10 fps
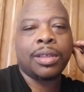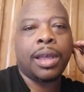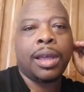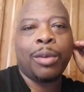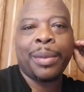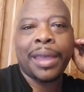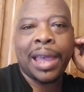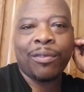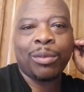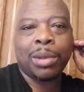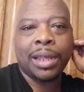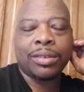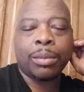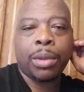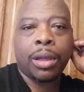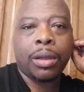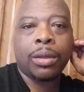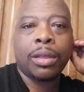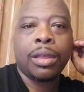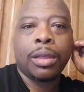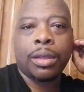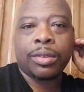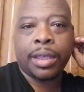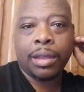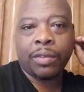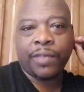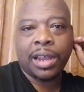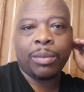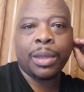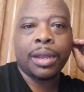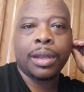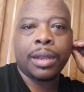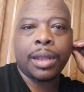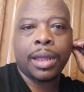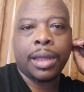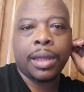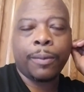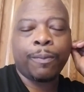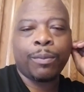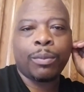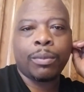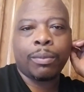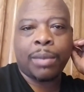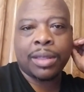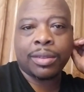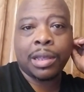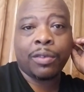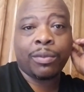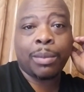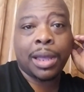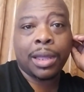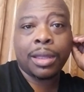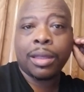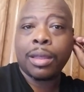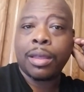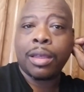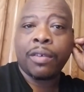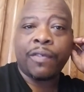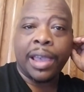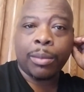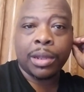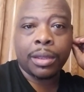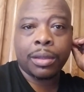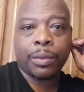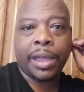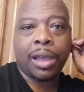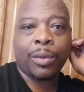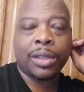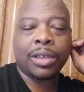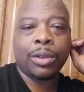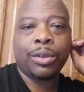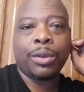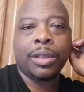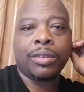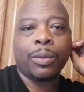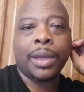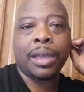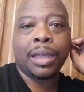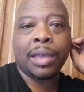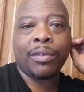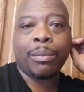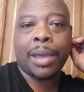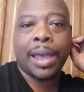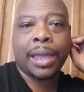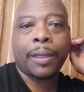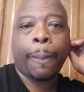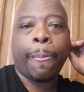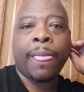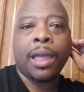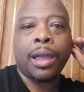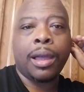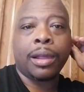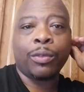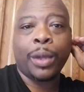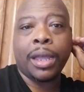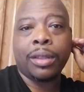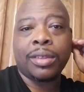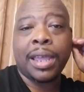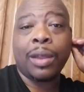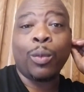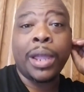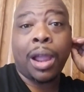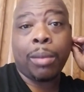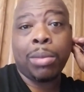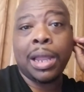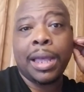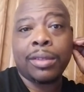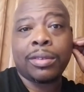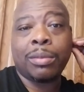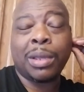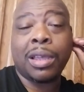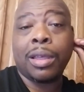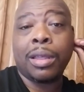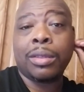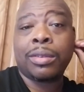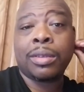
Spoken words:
on behalf of Bless the Ball Skill Development. Myself and my family, we always go do this way of giving back because we understand that we are blessed because